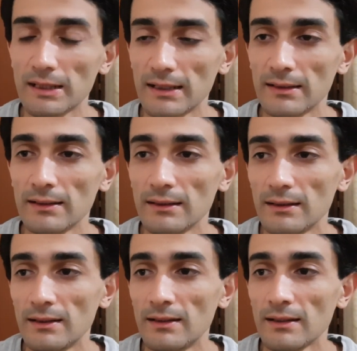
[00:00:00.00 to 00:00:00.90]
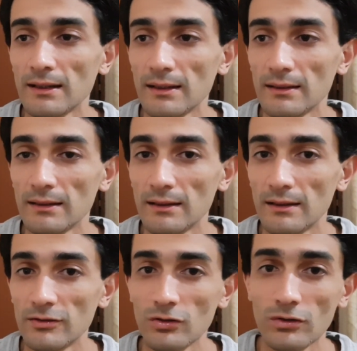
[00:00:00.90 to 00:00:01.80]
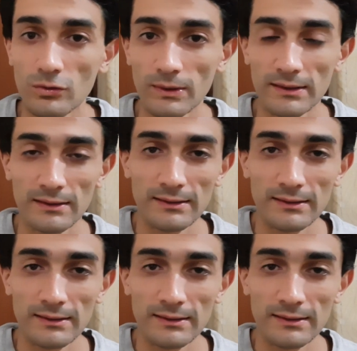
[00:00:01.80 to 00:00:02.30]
can talk with the